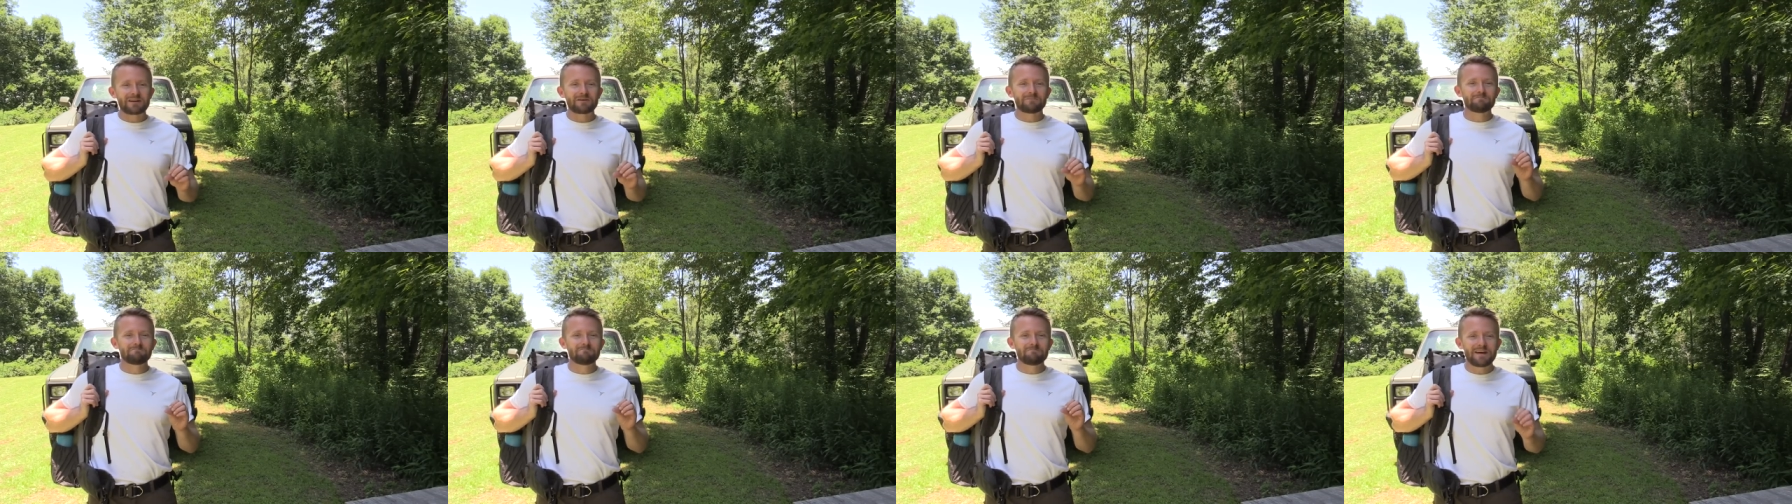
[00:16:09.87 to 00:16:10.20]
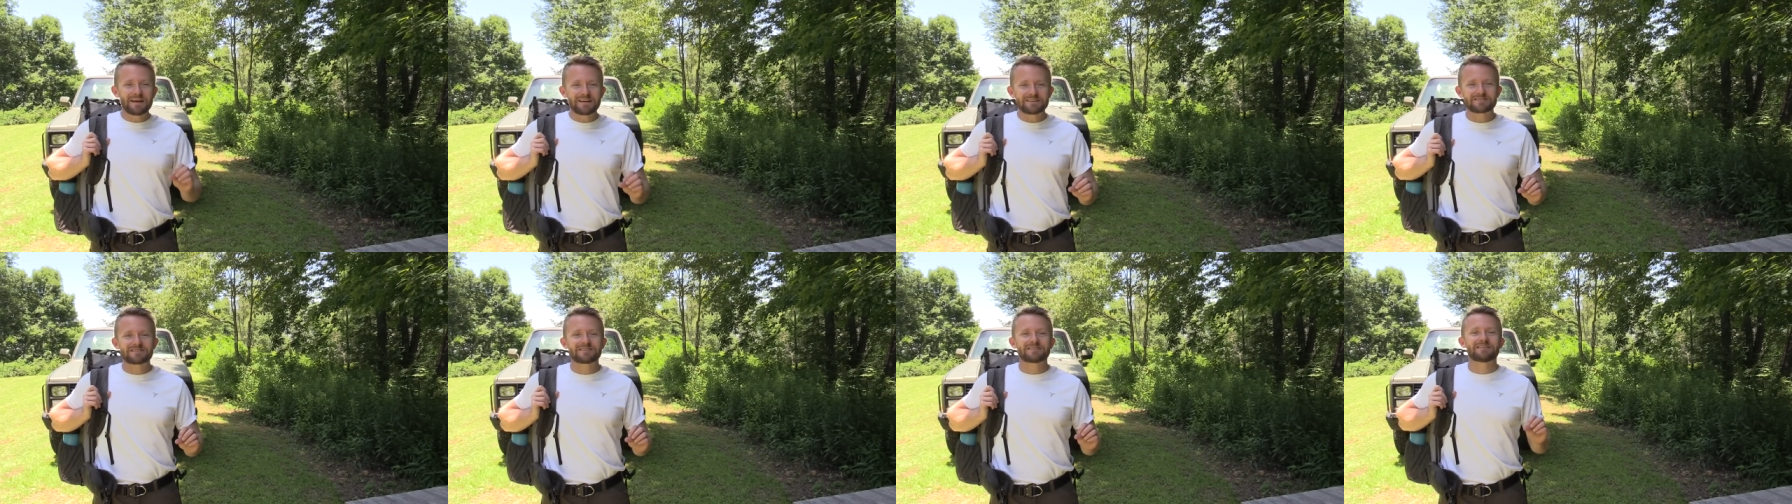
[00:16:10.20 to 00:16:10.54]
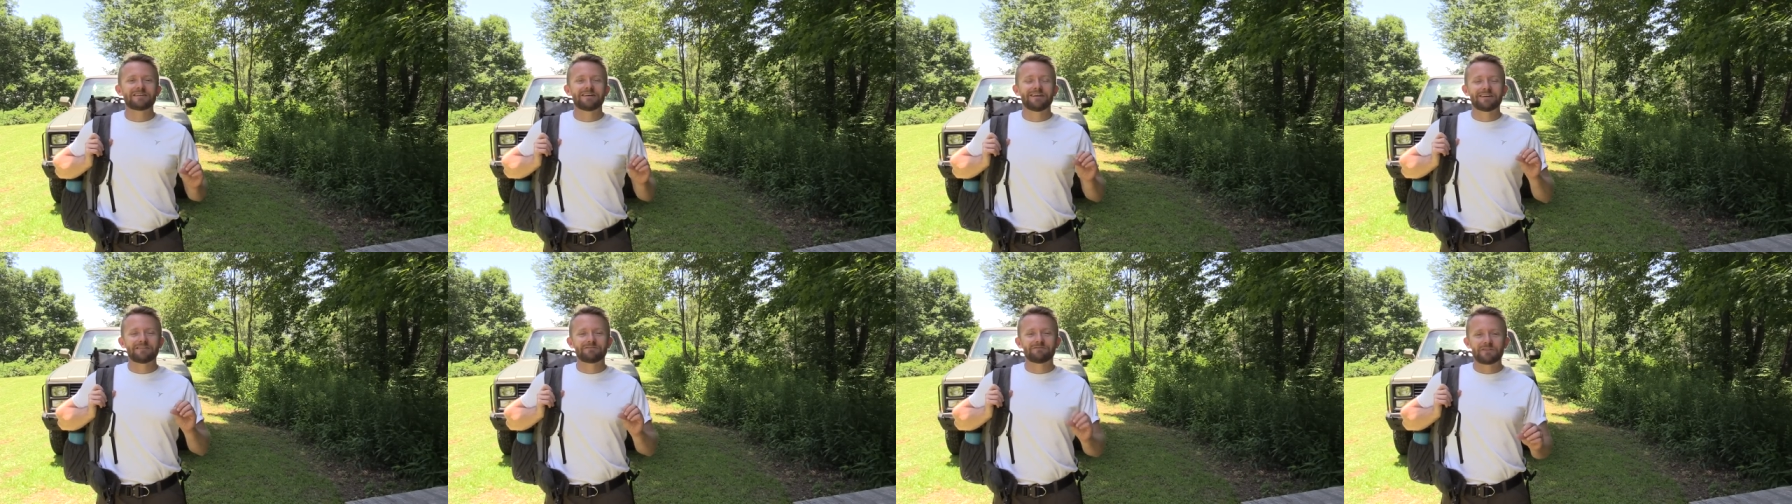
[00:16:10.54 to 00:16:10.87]
an
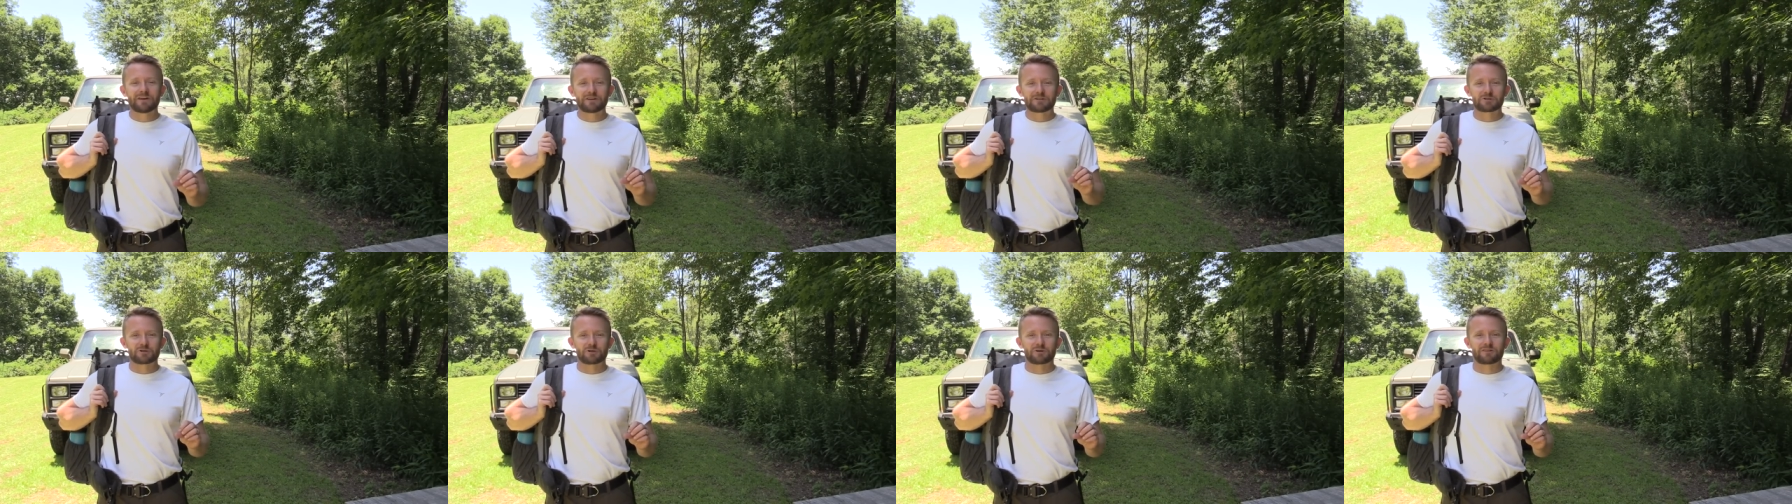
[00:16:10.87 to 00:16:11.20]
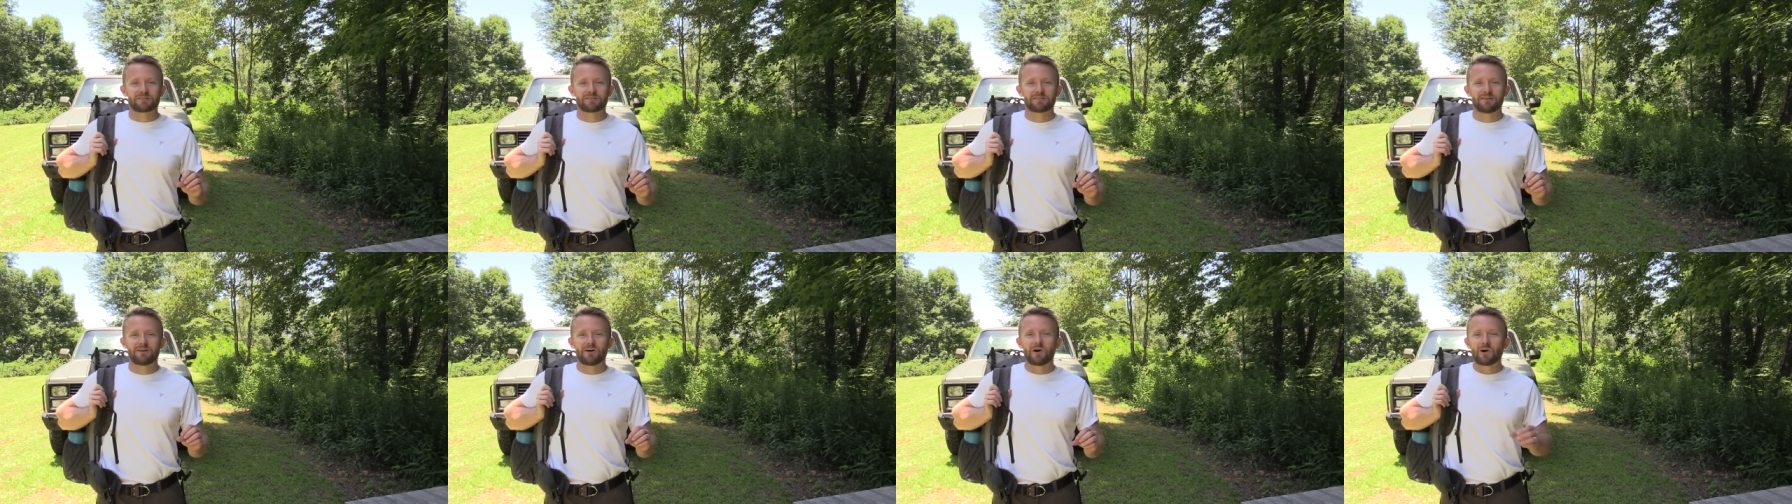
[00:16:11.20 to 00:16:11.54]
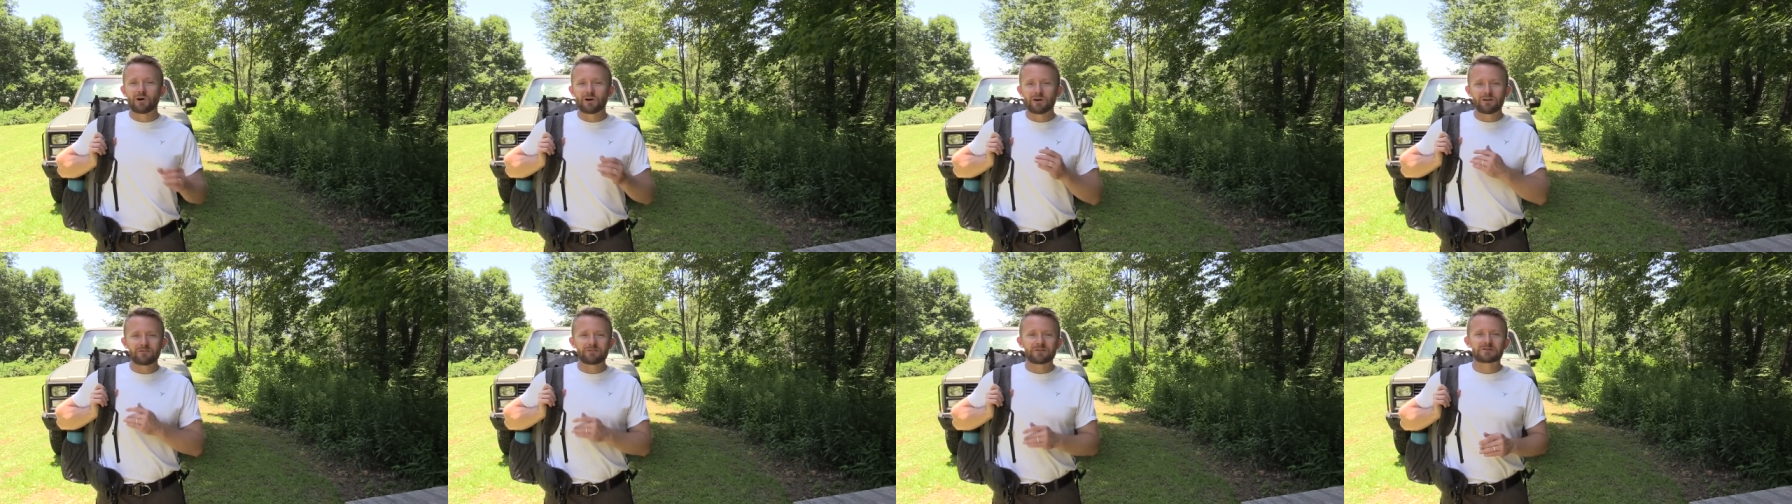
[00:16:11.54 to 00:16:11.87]
amazing adventure.
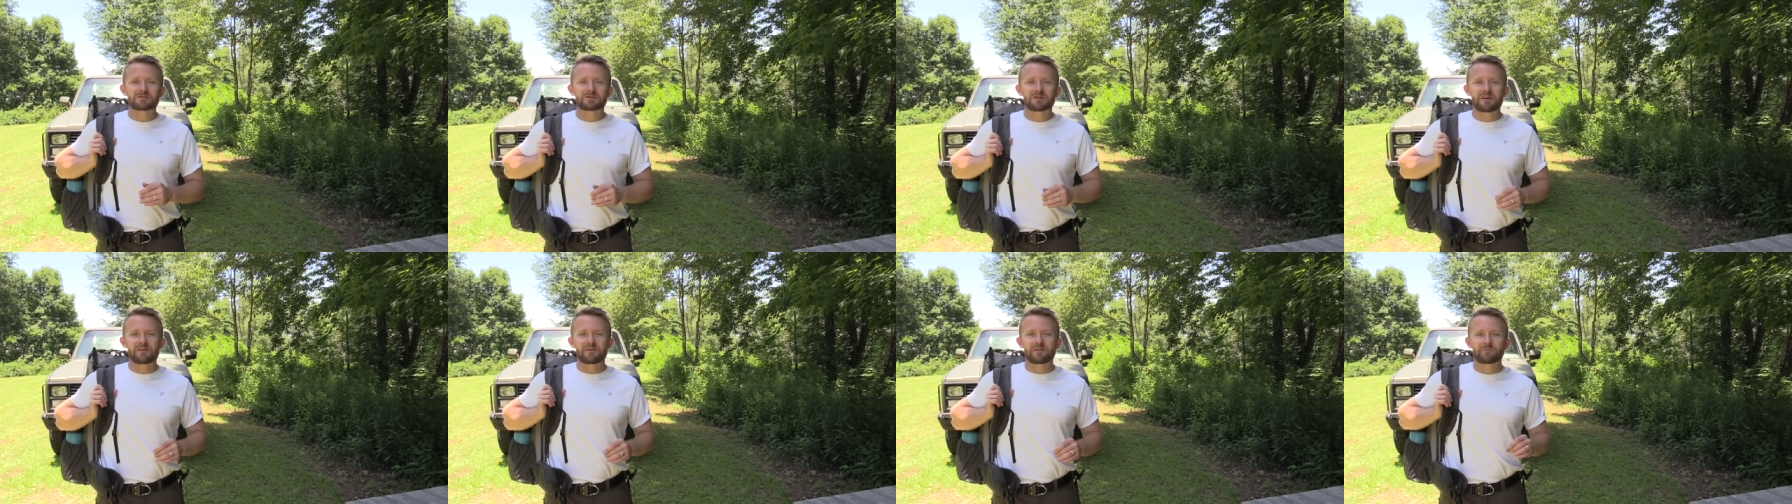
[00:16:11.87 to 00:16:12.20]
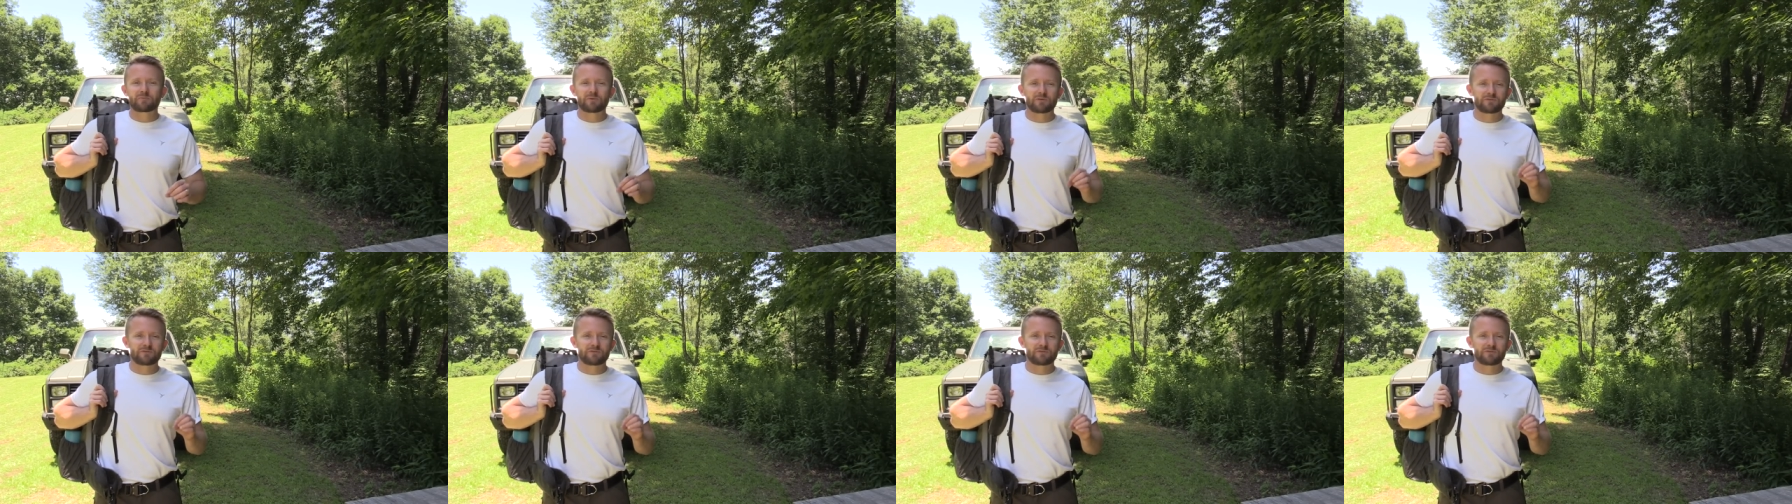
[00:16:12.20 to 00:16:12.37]
All of this gear